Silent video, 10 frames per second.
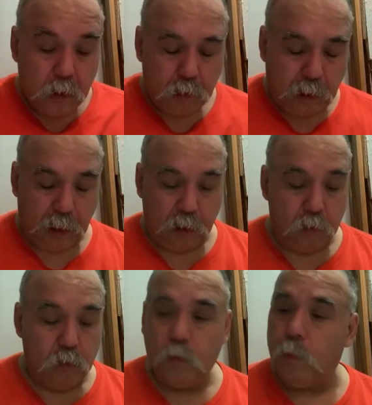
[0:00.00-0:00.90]

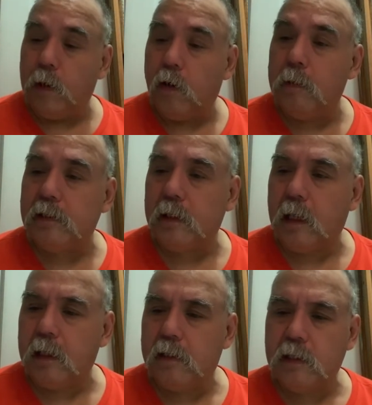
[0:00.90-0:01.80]
Okay. Oh, we are
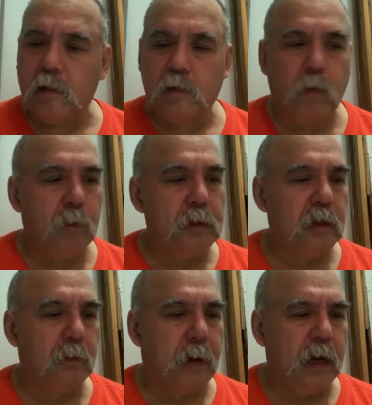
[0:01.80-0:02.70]
missing, I think the seller said
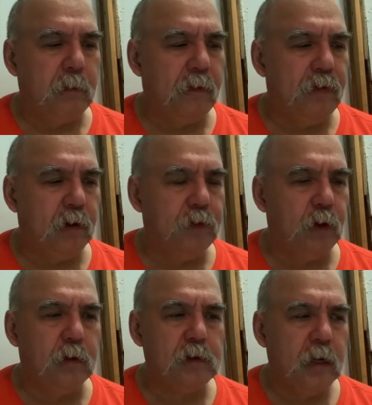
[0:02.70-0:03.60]
we're missing the pad
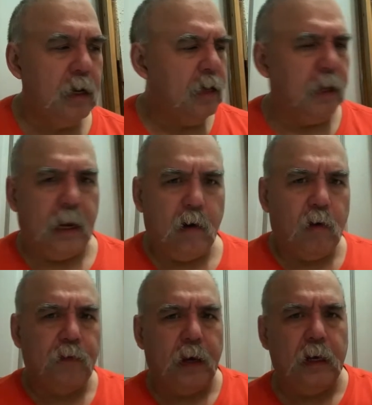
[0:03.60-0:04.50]
feathers, the hair
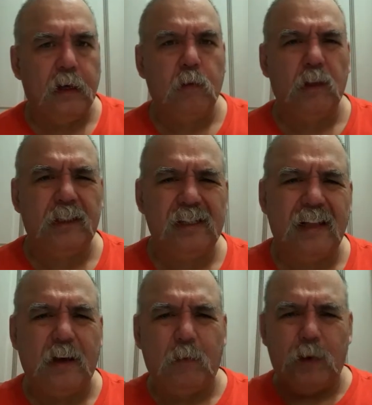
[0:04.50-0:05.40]
off of Anakin, which is
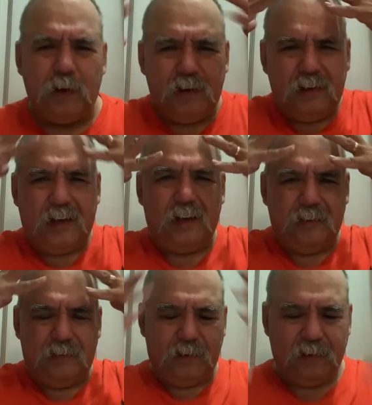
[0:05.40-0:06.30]
that weird
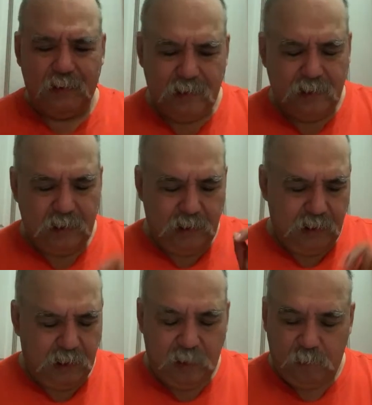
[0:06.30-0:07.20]
kind of
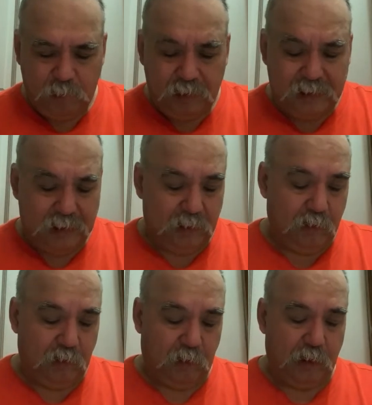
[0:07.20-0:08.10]
hair. It really
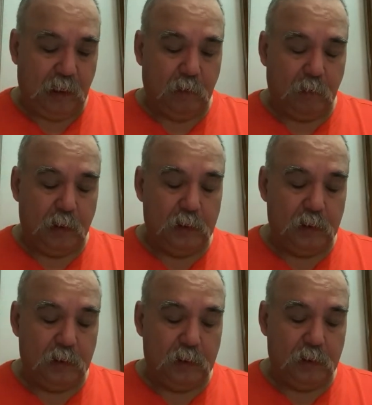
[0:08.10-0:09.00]
didn't look right
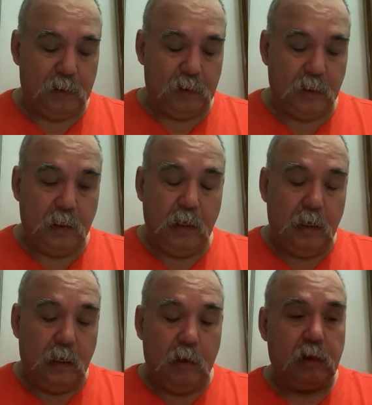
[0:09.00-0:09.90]
anyways.
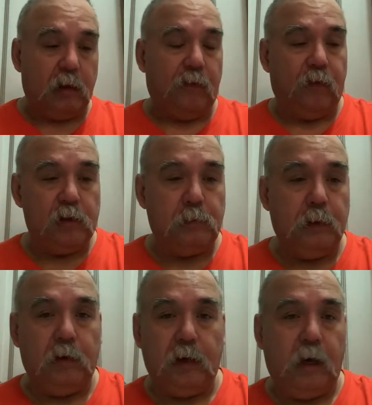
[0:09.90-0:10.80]
It looks like the first
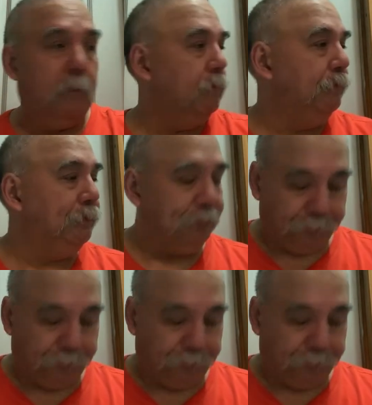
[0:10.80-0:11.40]
build up,